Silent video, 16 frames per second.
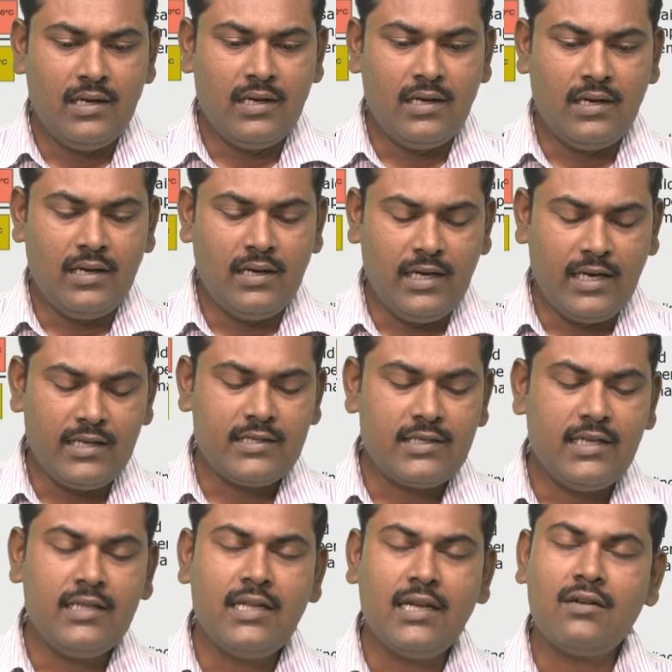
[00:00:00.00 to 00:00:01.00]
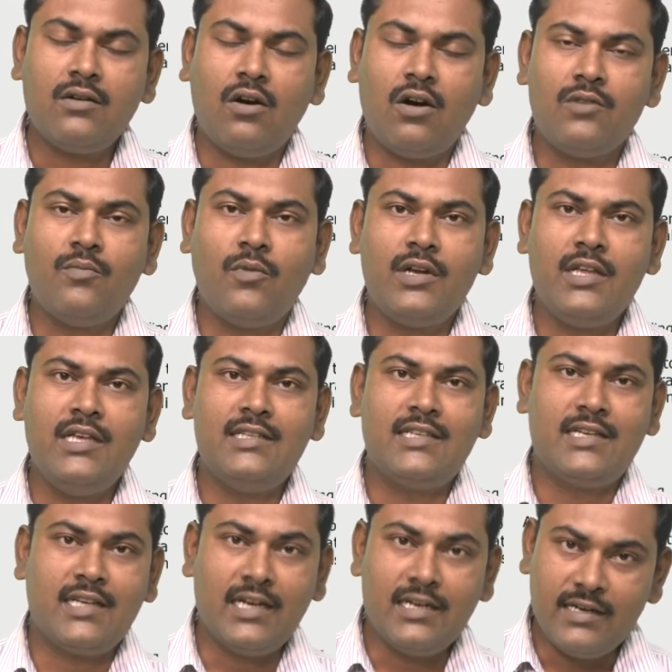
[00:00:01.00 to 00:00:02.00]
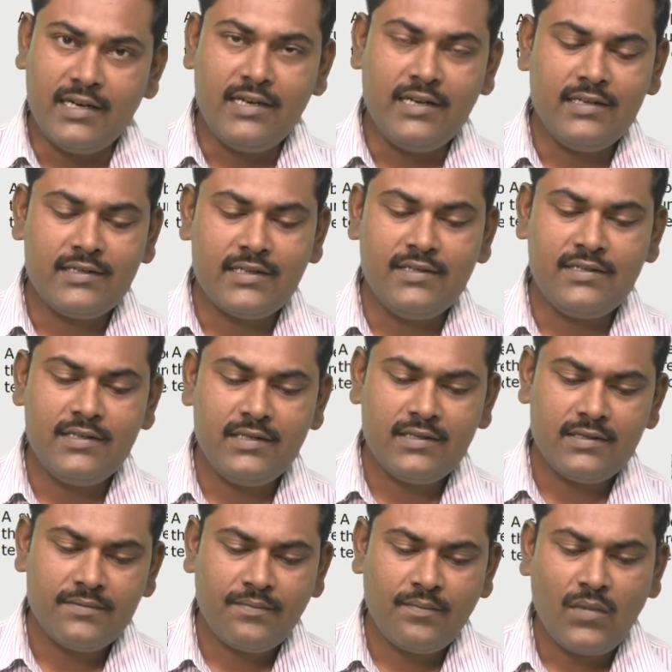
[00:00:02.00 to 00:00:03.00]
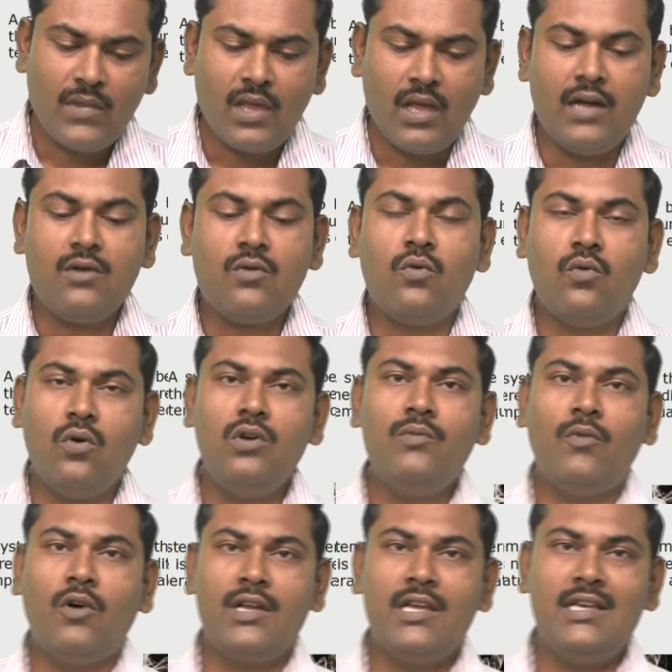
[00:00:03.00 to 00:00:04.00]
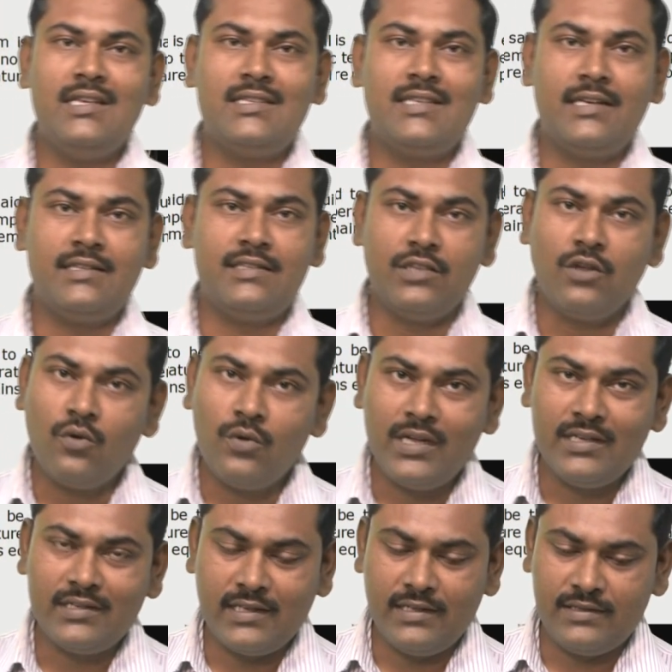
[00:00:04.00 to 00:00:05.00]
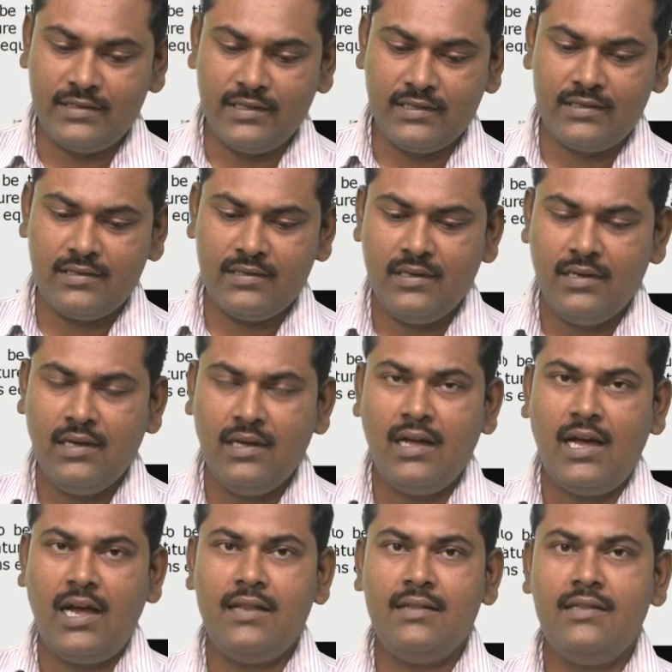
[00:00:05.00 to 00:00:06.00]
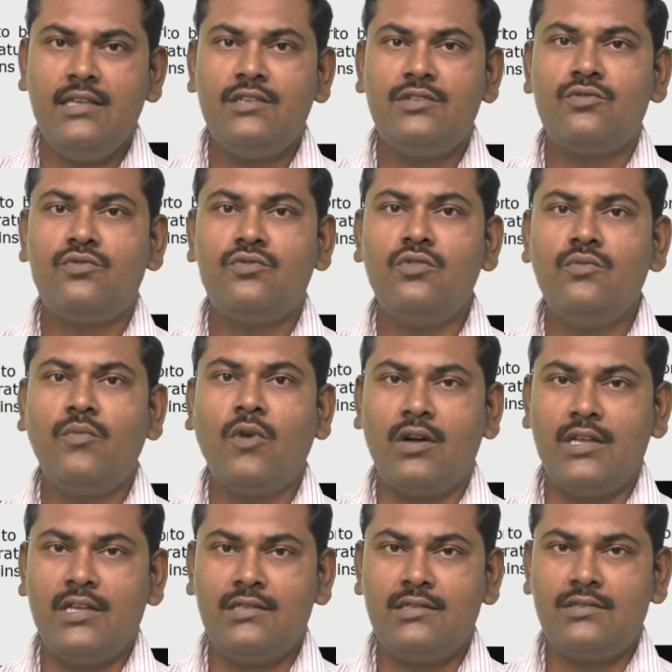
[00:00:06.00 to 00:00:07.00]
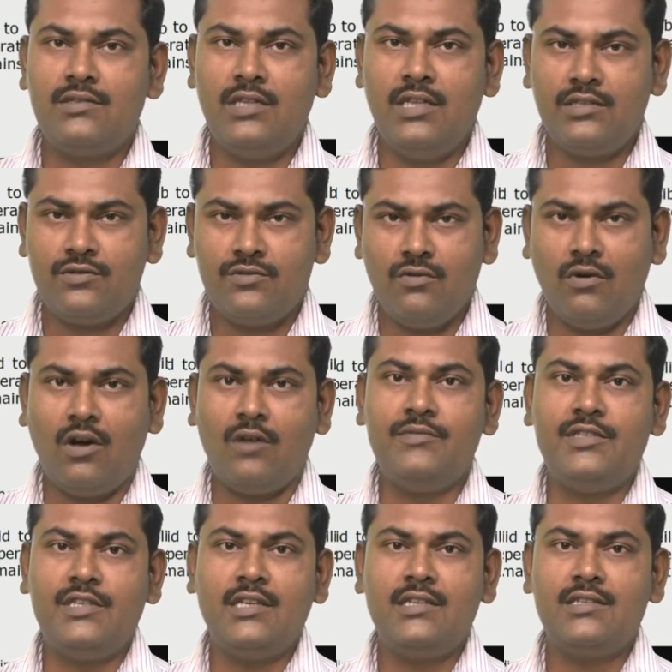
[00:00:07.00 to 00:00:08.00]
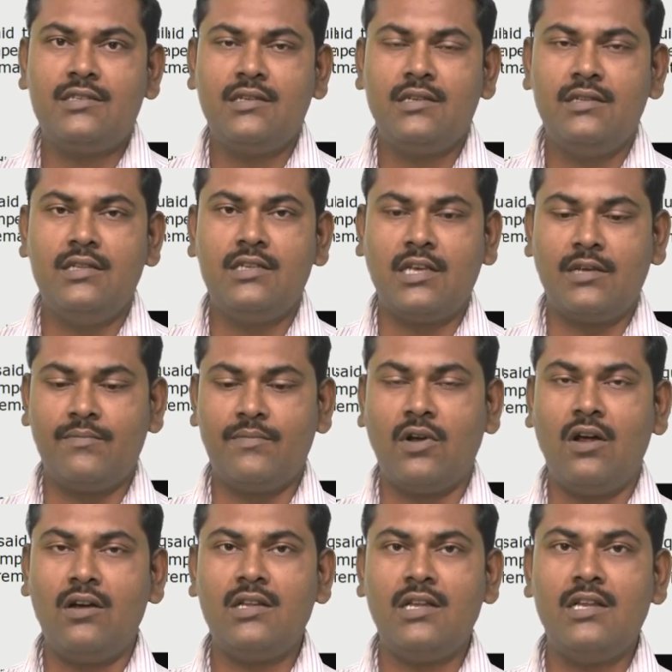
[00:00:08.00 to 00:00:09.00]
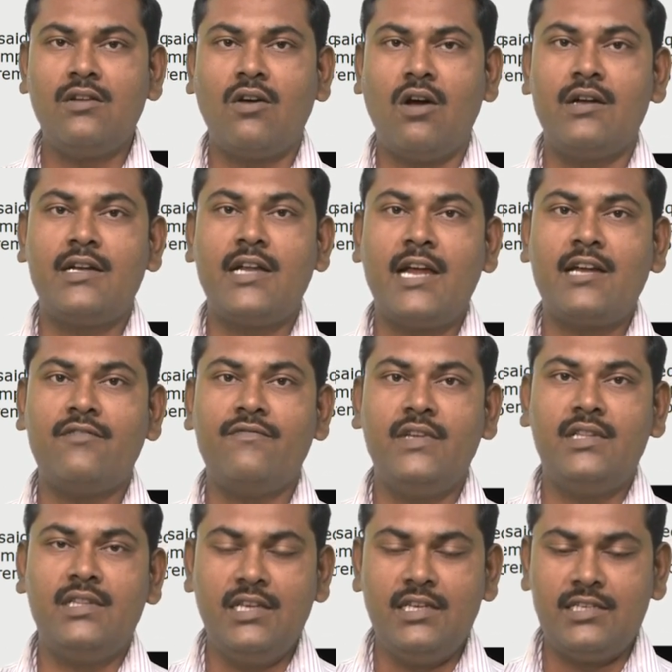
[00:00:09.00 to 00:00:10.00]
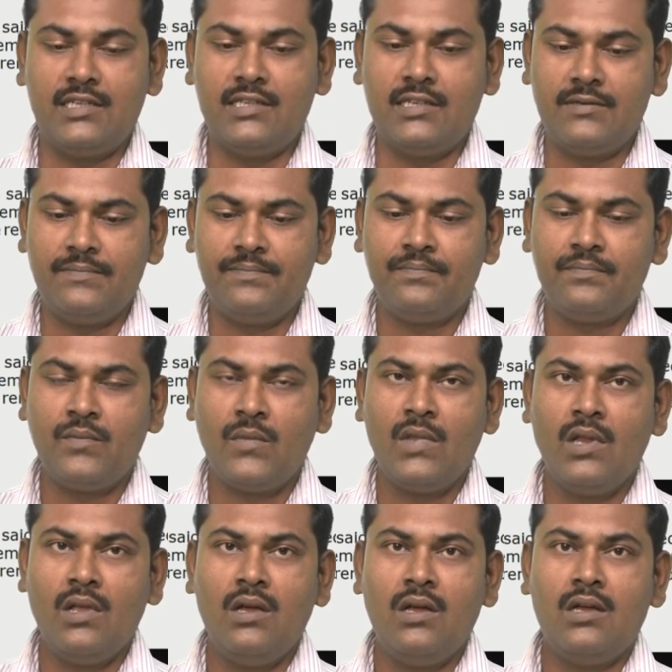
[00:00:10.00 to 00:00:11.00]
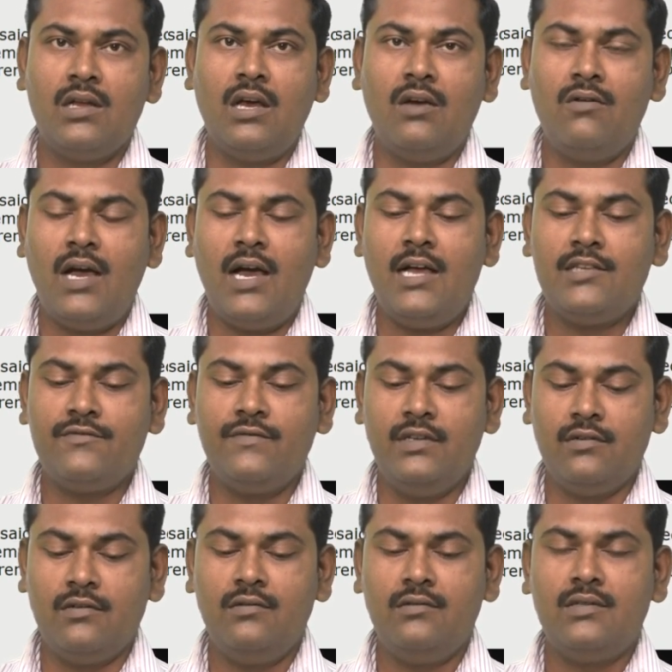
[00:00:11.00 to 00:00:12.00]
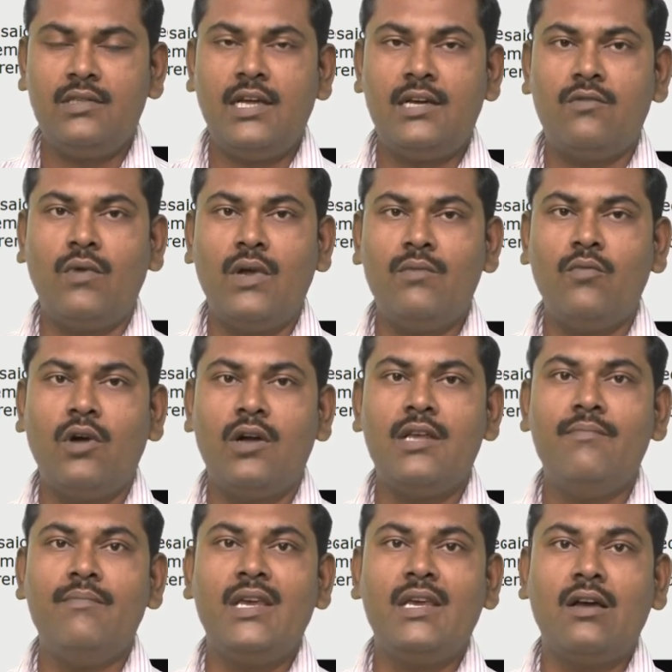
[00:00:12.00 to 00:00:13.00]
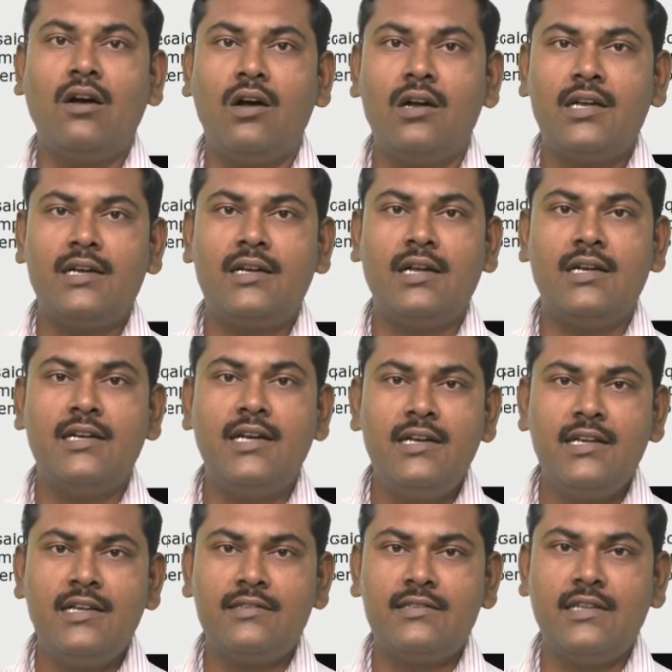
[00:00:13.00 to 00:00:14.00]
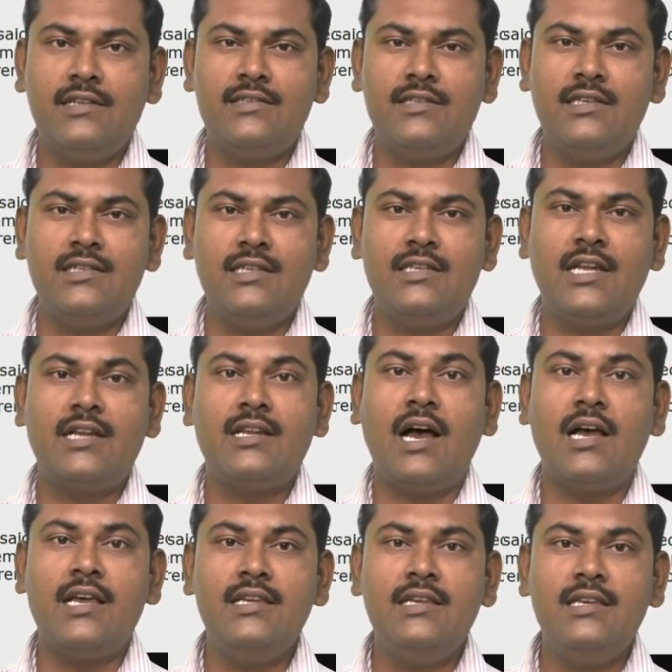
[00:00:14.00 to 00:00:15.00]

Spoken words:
Let us say that hot body is at 100 degrees Celsius and cold body is at 0 degrees Celsius, and these two bodies, these two objects, these are brought in contact with each other. Now, as we know that one body being hot at 100 degrees Celsius, it had higher